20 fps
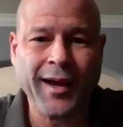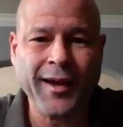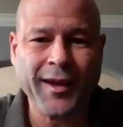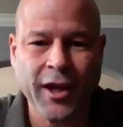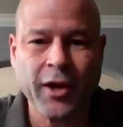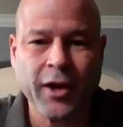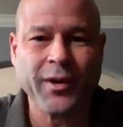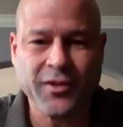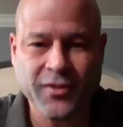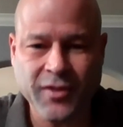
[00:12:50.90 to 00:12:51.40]

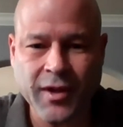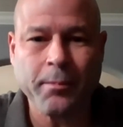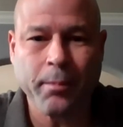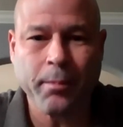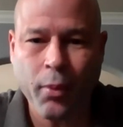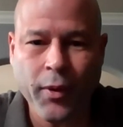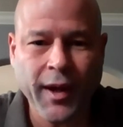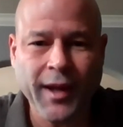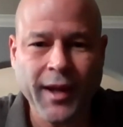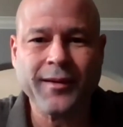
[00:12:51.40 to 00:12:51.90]
here at some
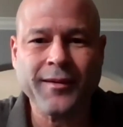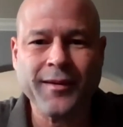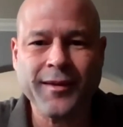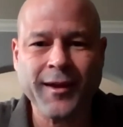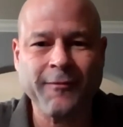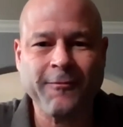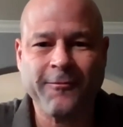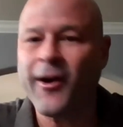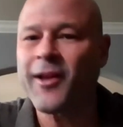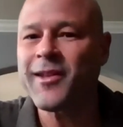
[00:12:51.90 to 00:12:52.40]
point
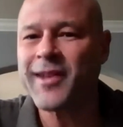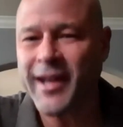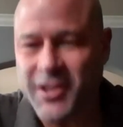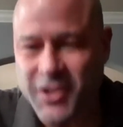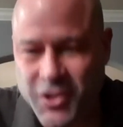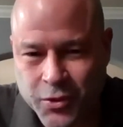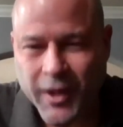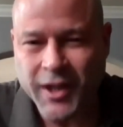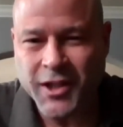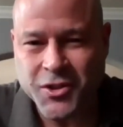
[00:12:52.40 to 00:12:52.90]
and felt like
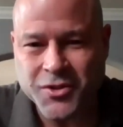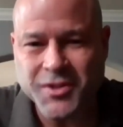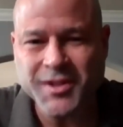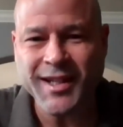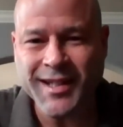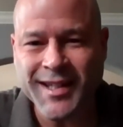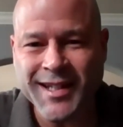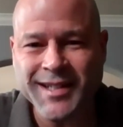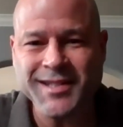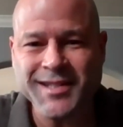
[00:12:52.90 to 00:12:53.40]
strangers
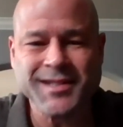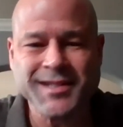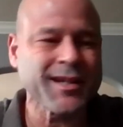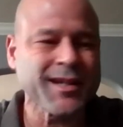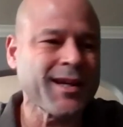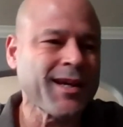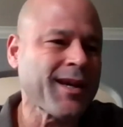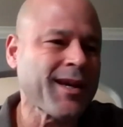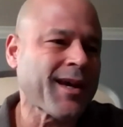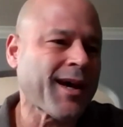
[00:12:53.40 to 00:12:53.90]
at least,
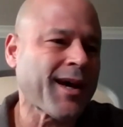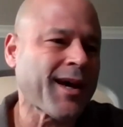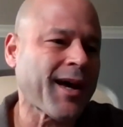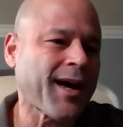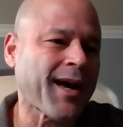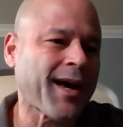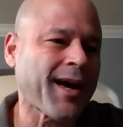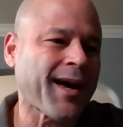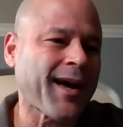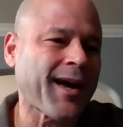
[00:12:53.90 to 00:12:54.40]

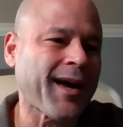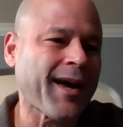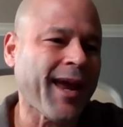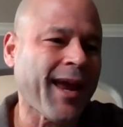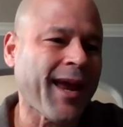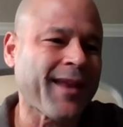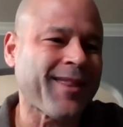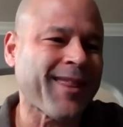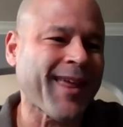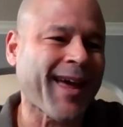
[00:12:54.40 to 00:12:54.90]

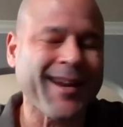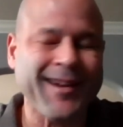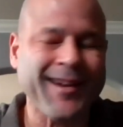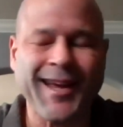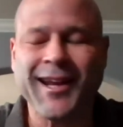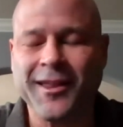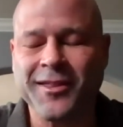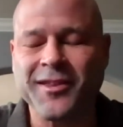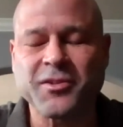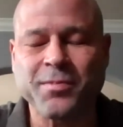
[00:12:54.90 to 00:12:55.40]
that
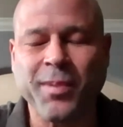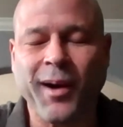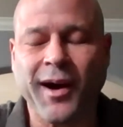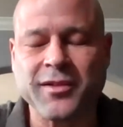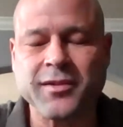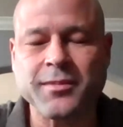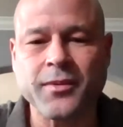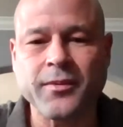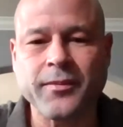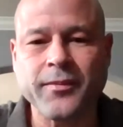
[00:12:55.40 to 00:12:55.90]
anything's
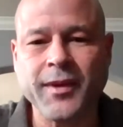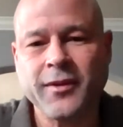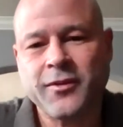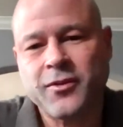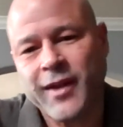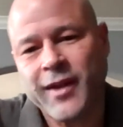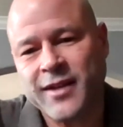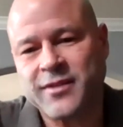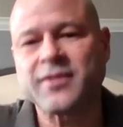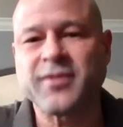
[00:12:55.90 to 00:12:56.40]
possible. And
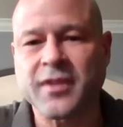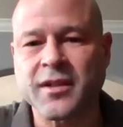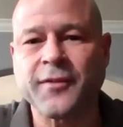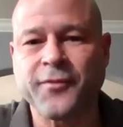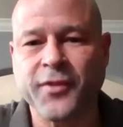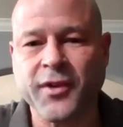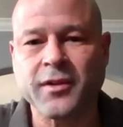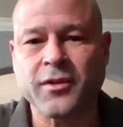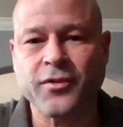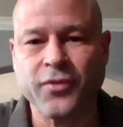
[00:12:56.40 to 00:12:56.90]
so that's the
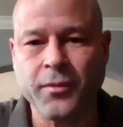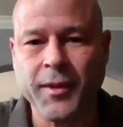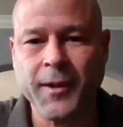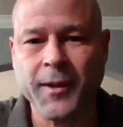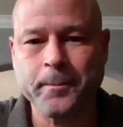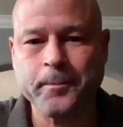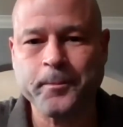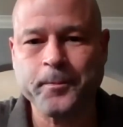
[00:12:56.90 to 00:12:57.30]
significance for me.